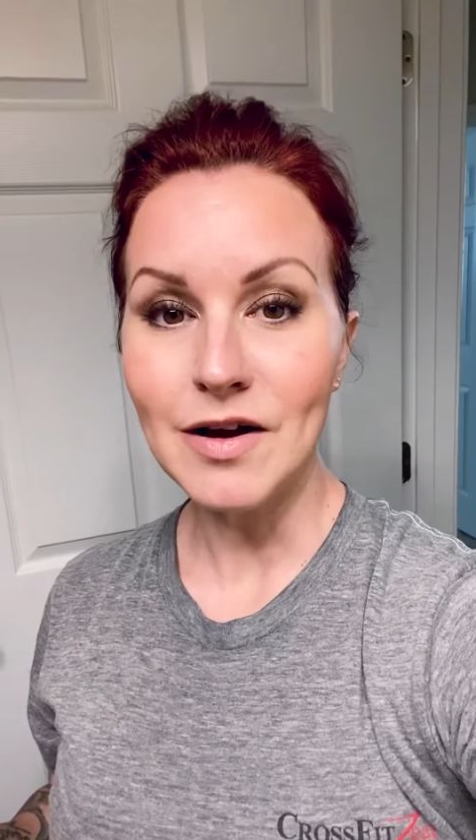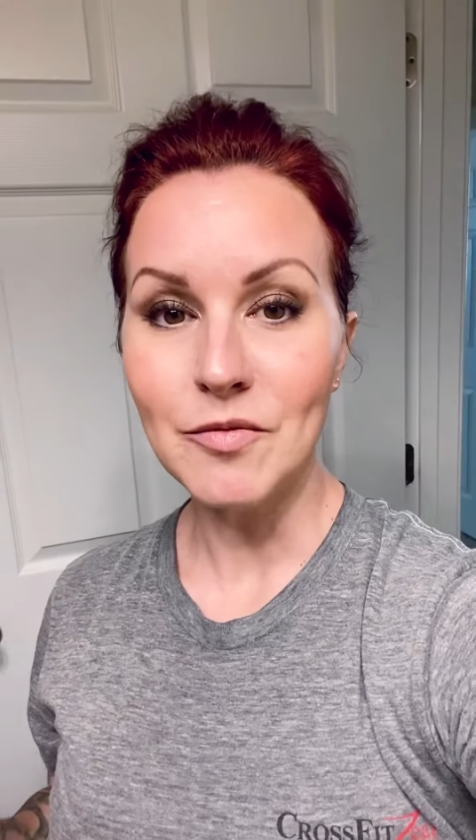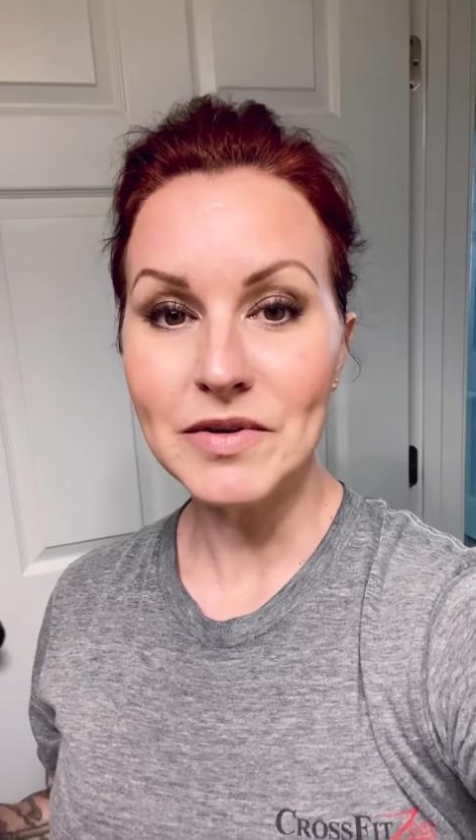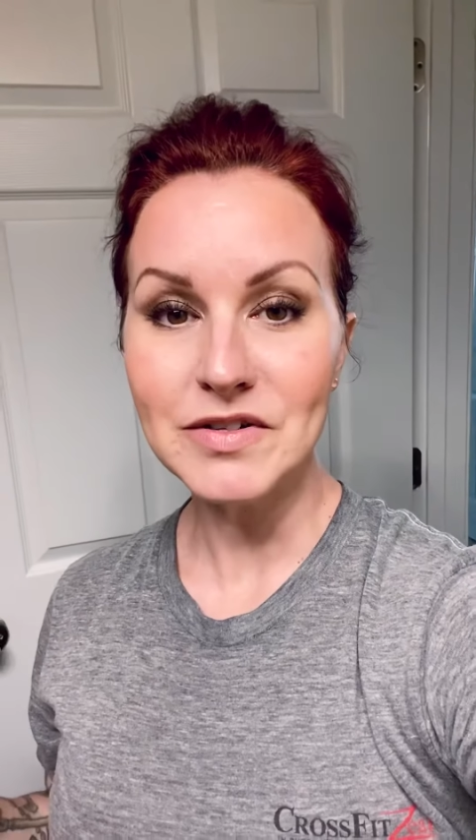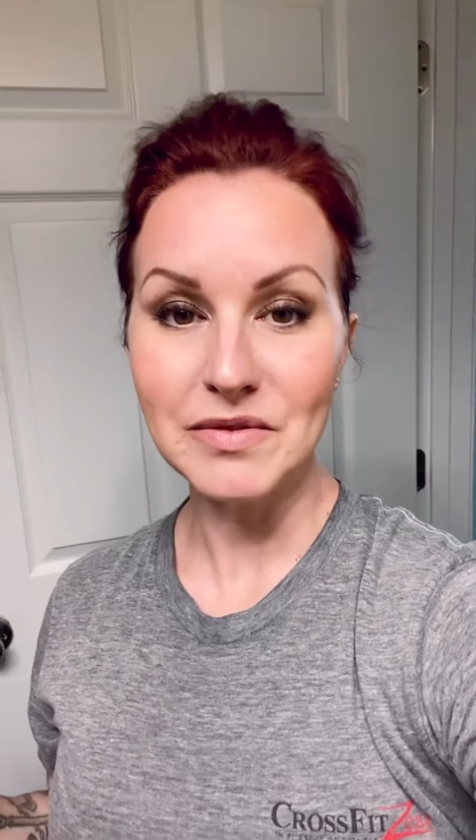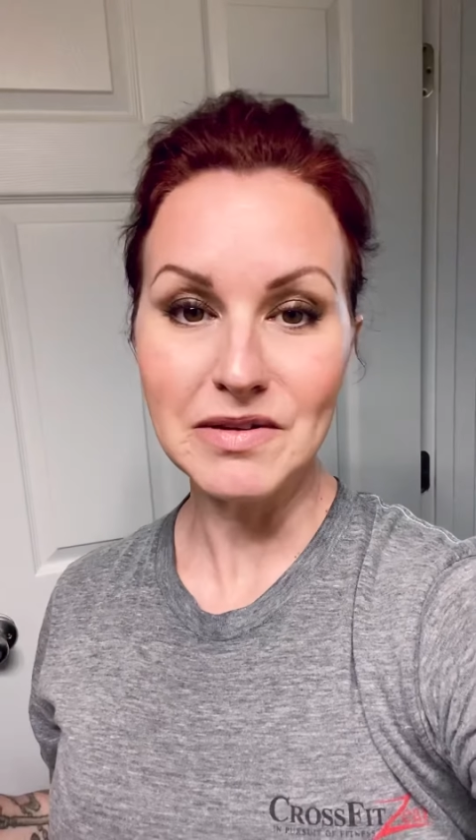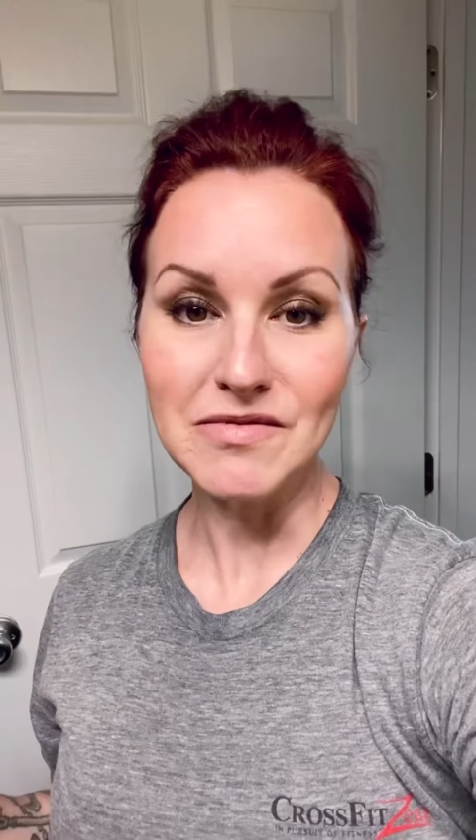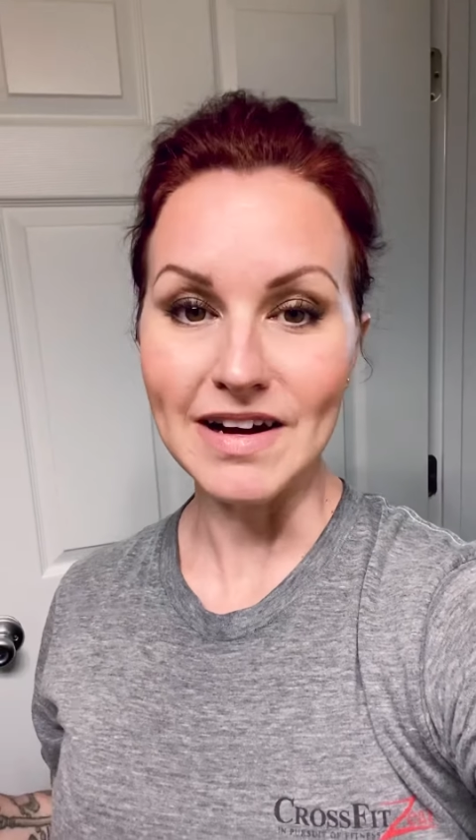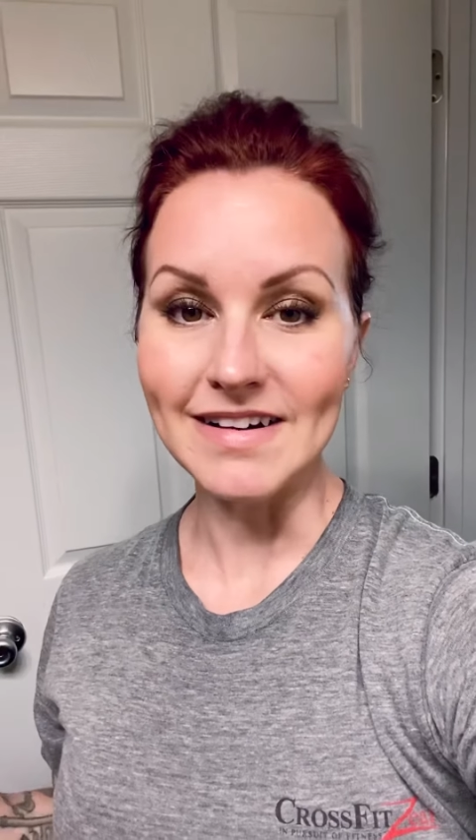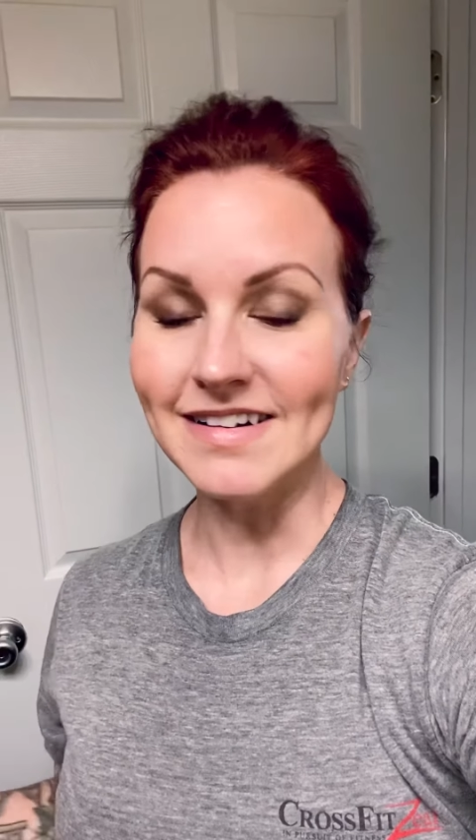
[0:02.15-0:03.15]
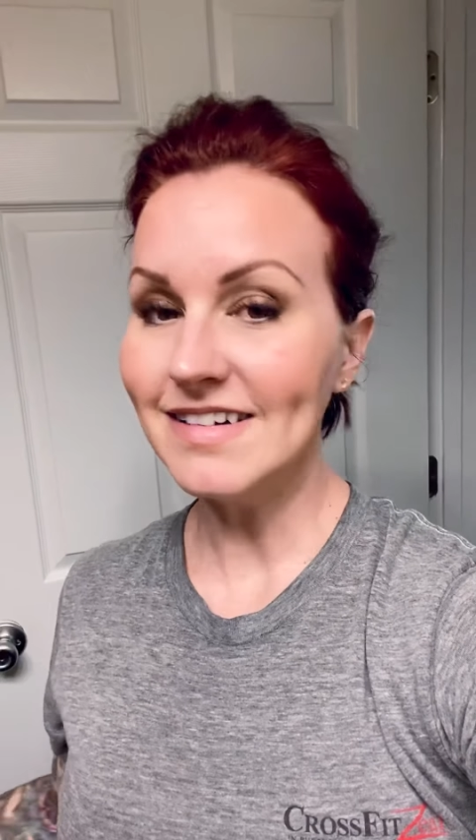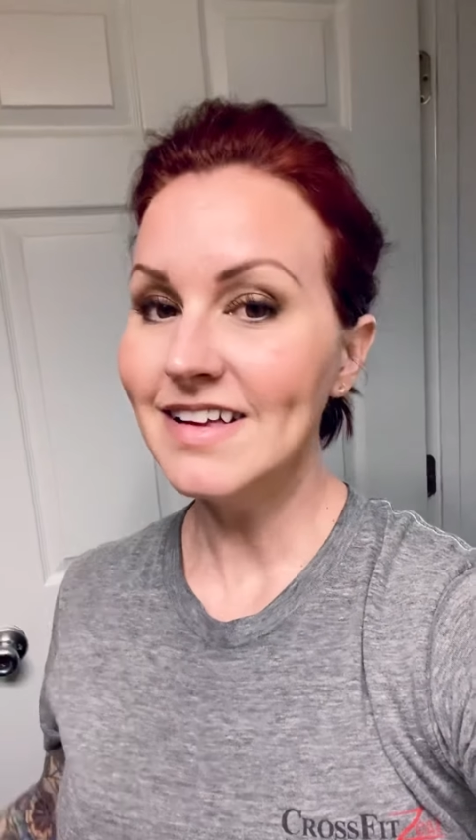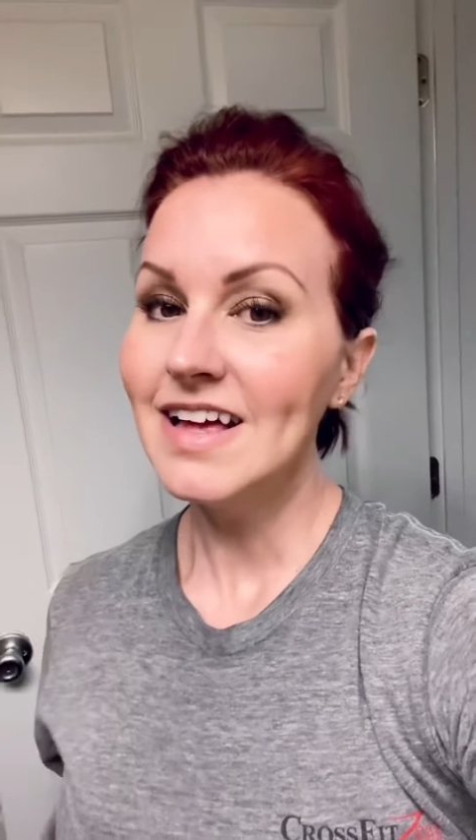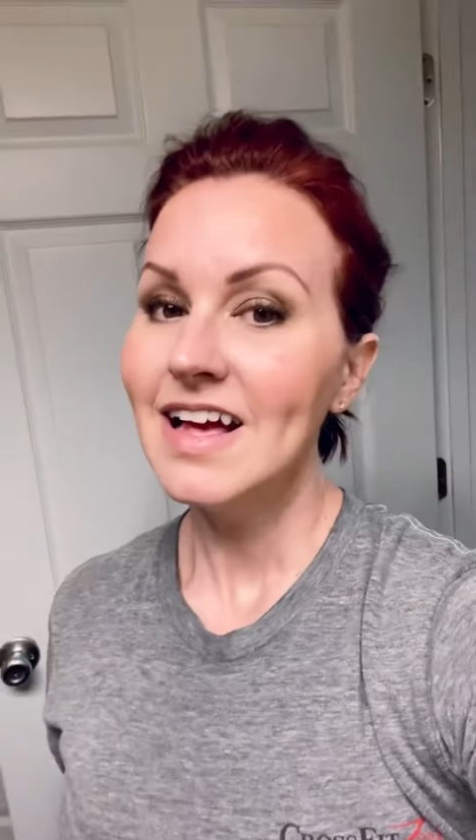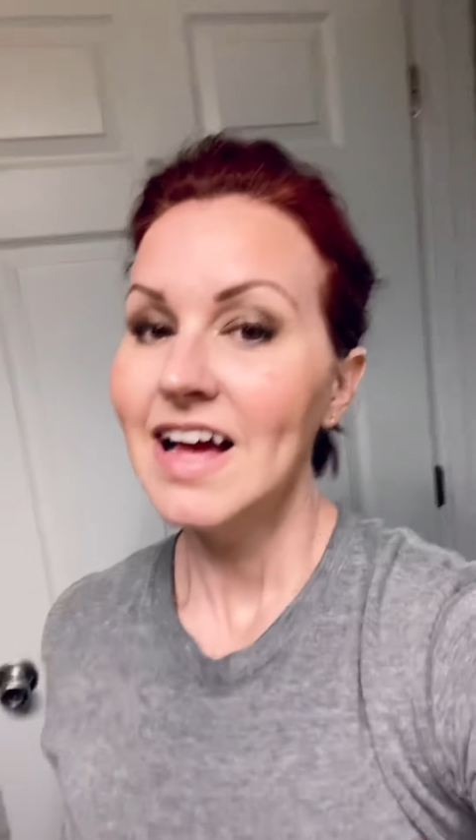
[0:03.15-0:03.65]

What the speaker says: hope you're doing well.